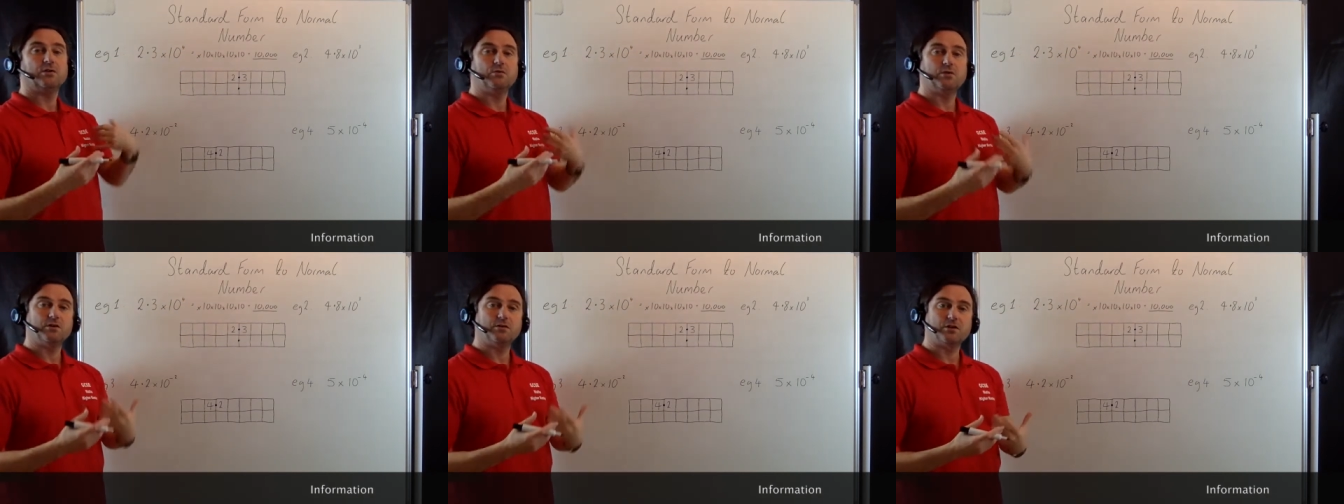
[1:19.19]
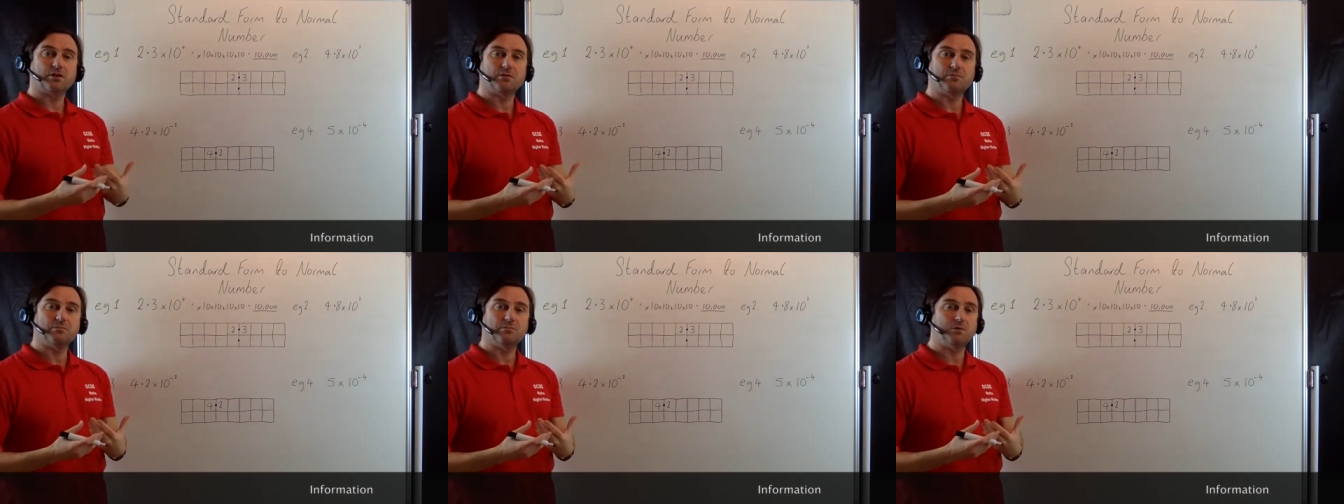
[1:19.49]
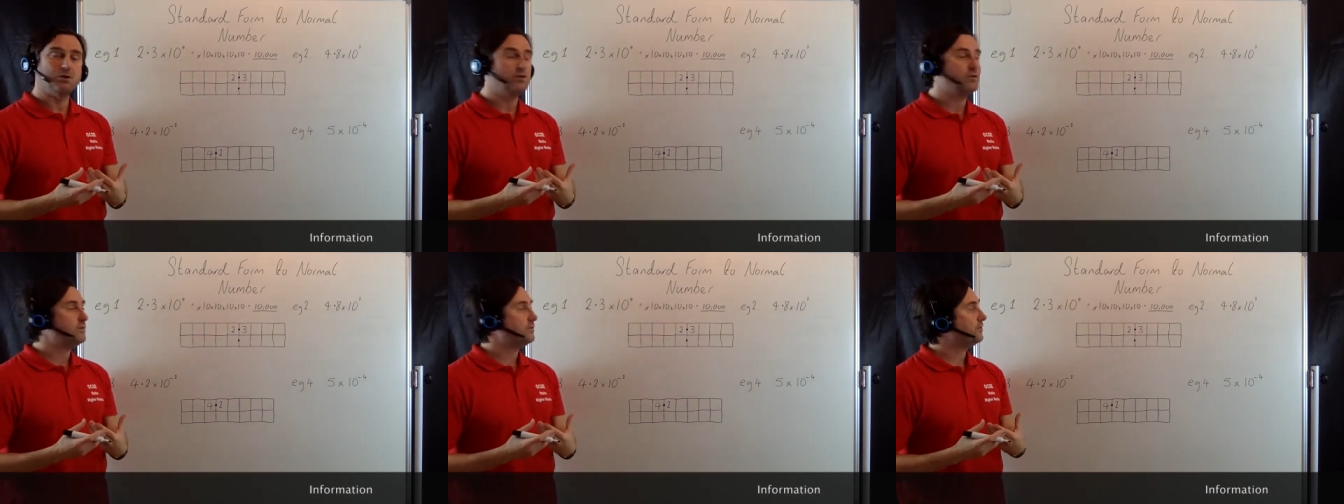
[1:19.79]
We're going to
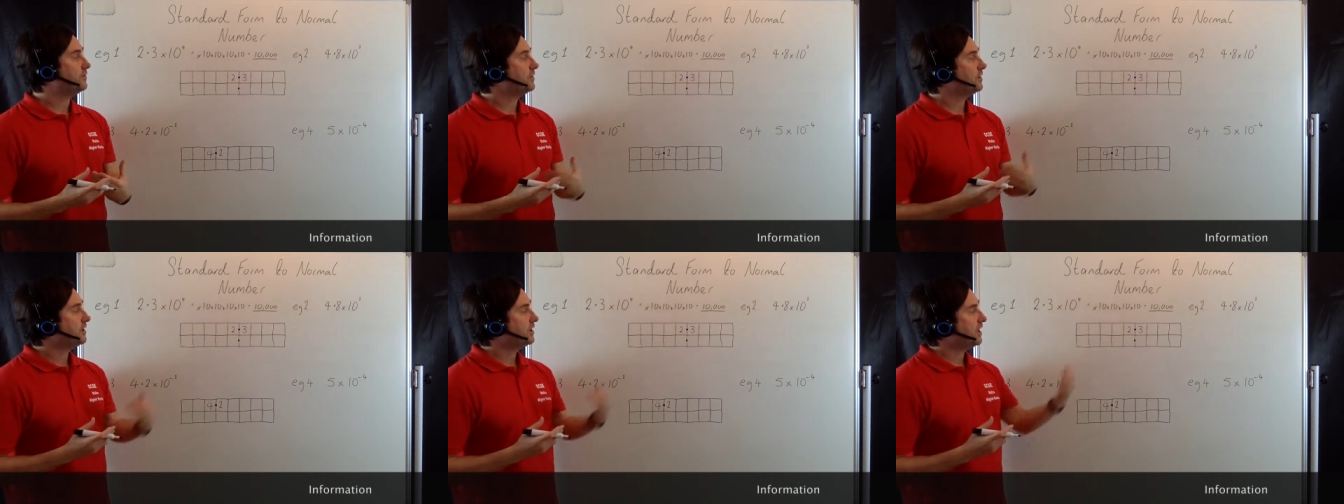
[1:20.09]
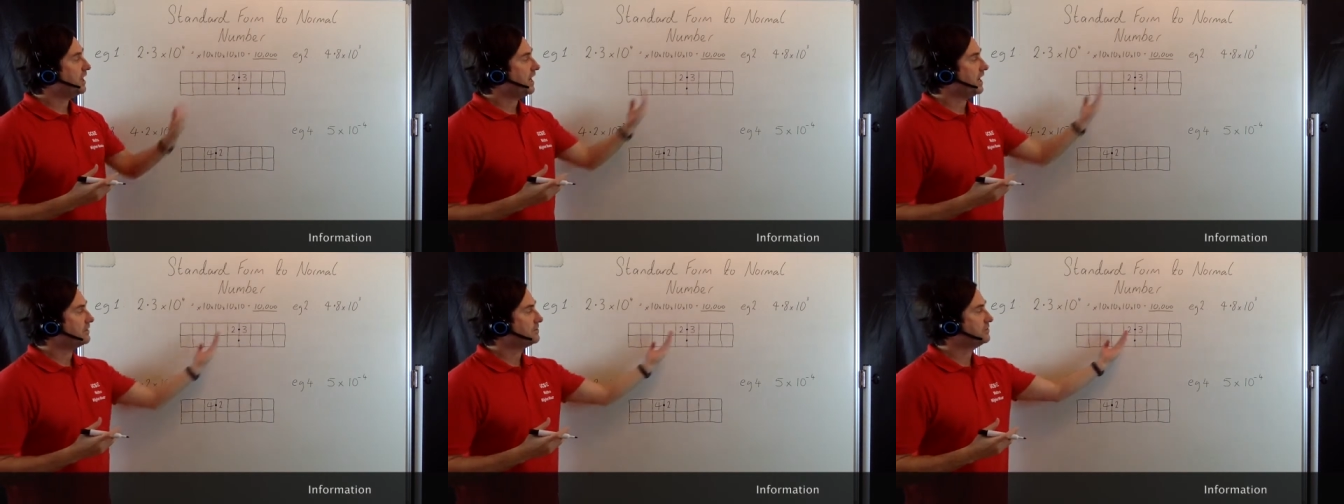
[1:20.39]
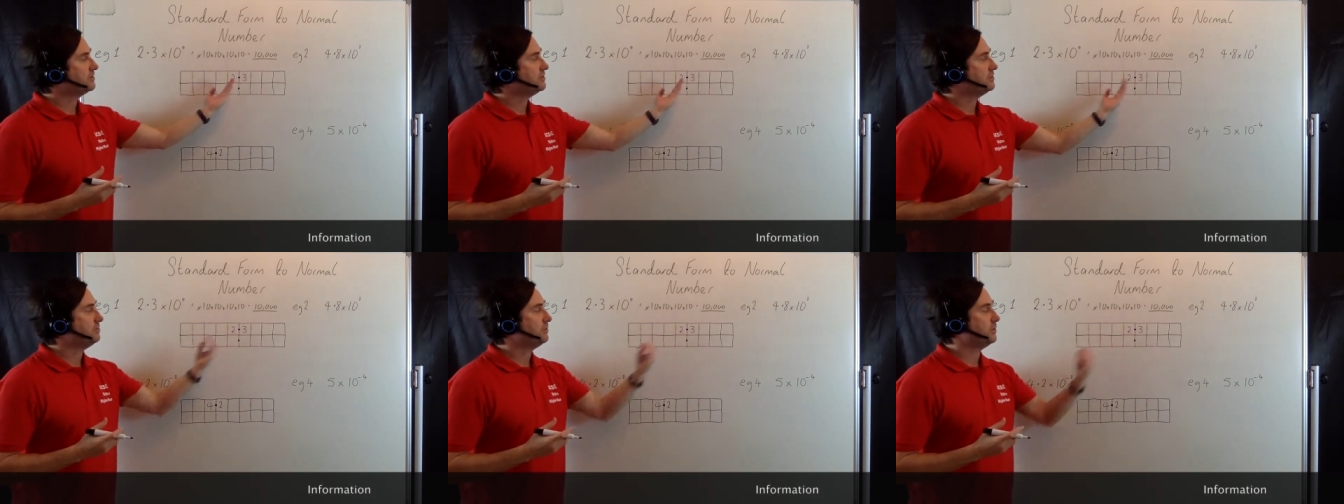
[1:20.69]
move our
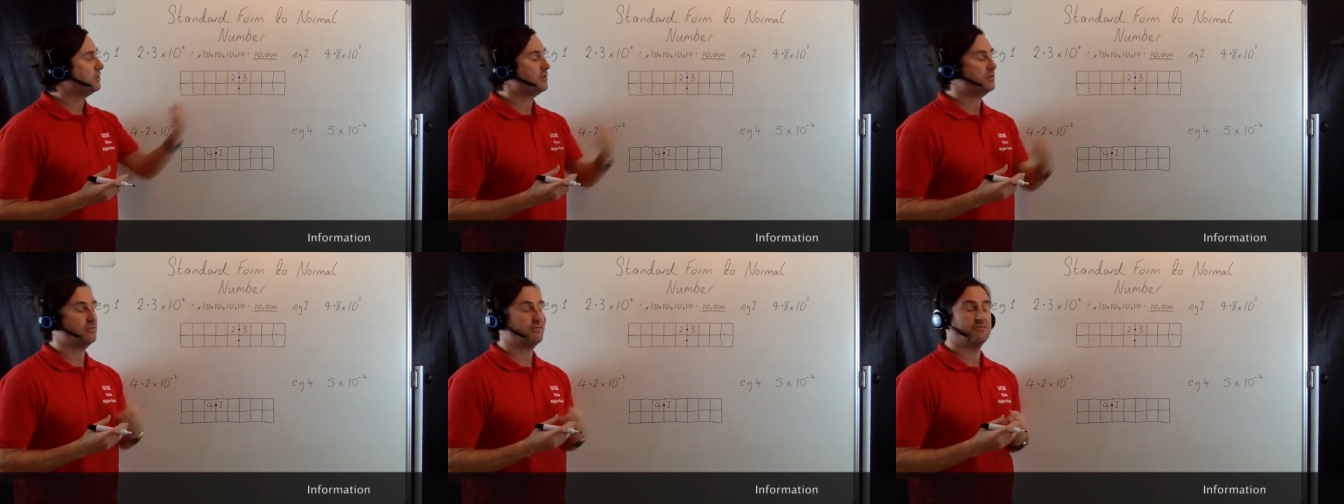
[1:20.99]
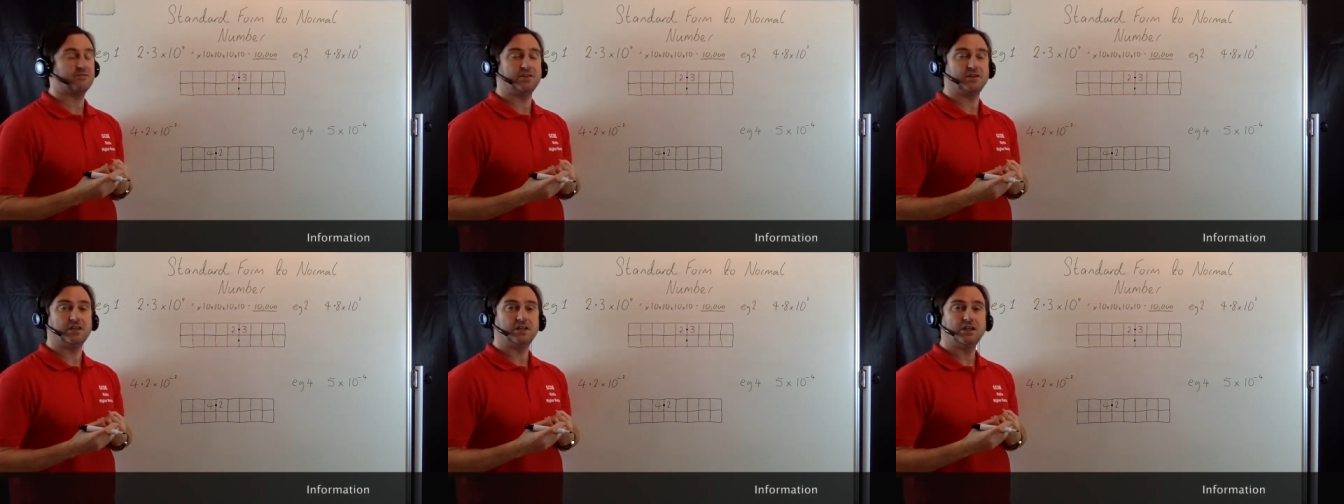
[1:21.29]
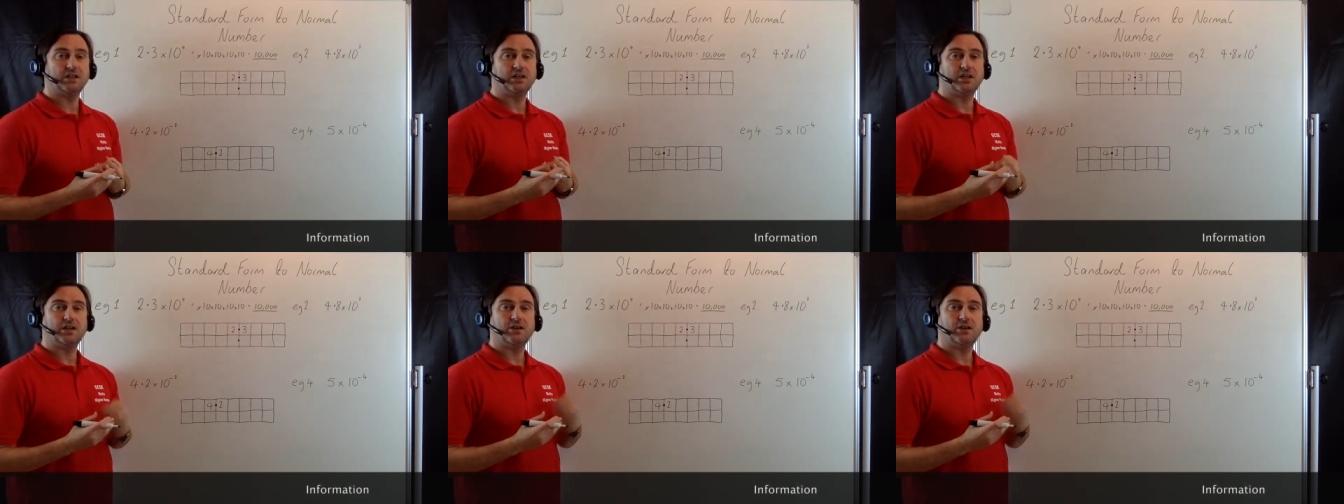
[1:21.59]
2.3